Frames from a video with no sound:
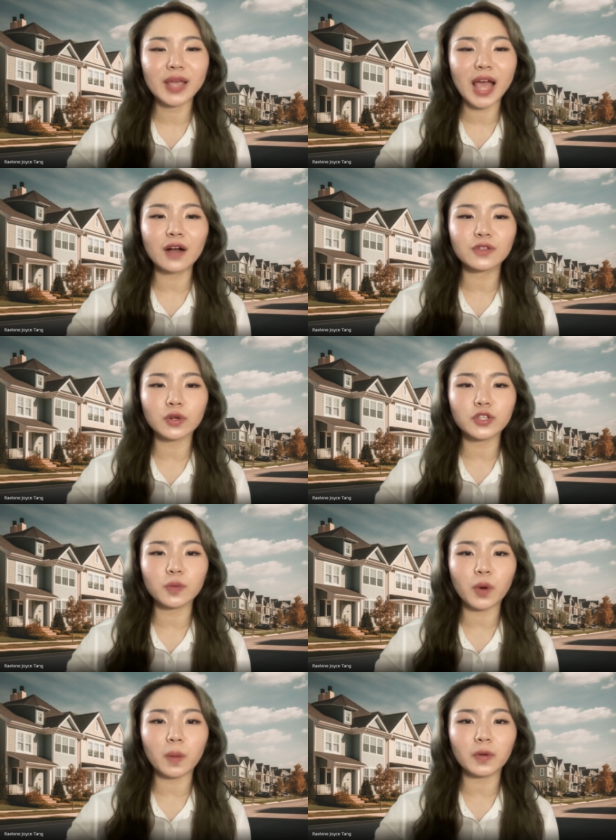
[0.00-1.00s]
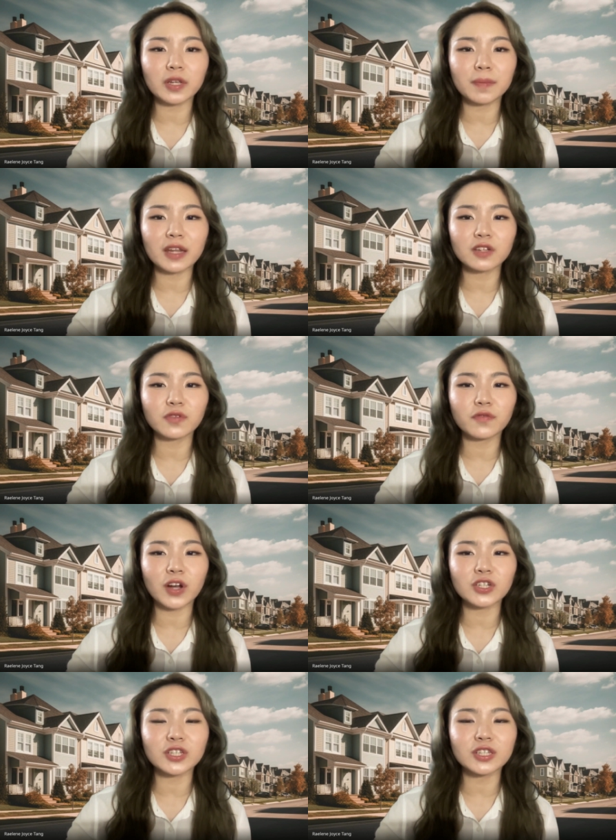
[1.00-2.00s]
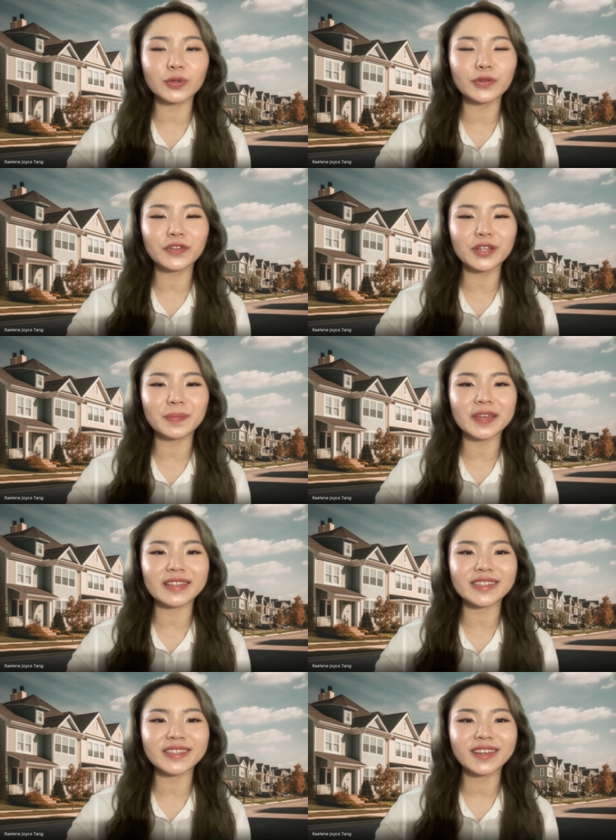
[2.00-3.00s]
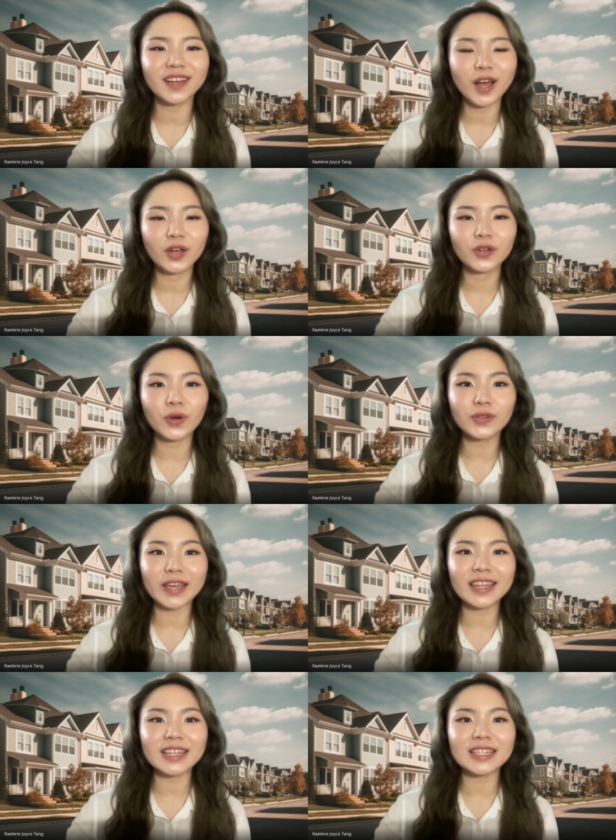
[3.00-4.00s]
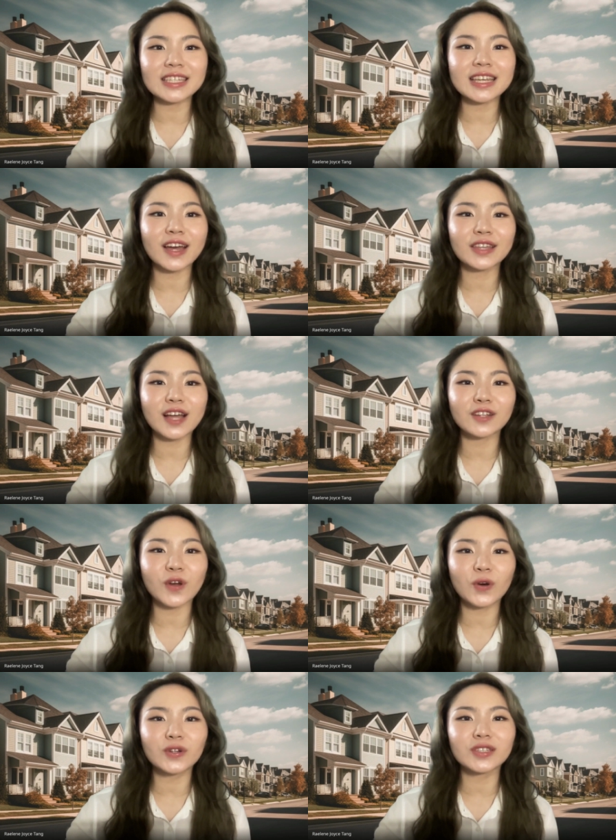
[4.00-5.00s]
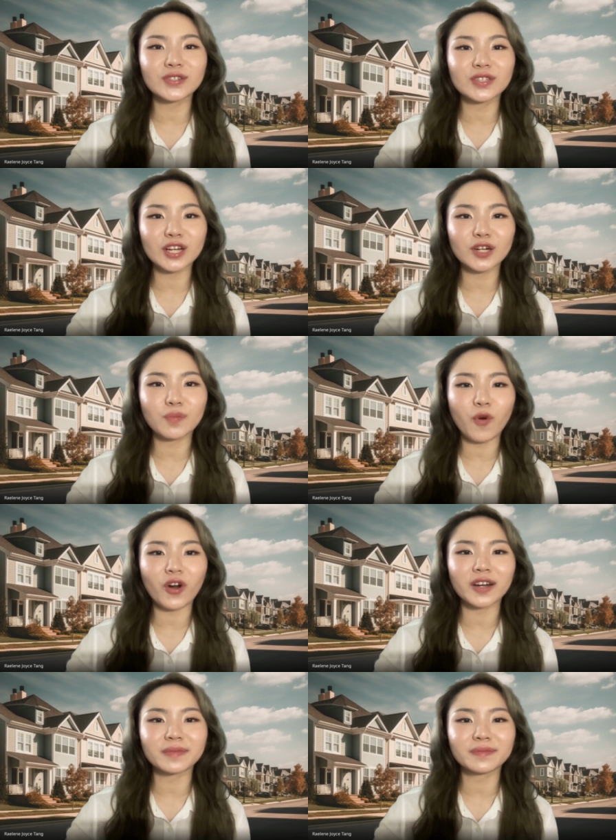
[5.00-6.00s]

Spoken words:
Outsource your property management functions to the Philippines. Go to kdci.co to learn more.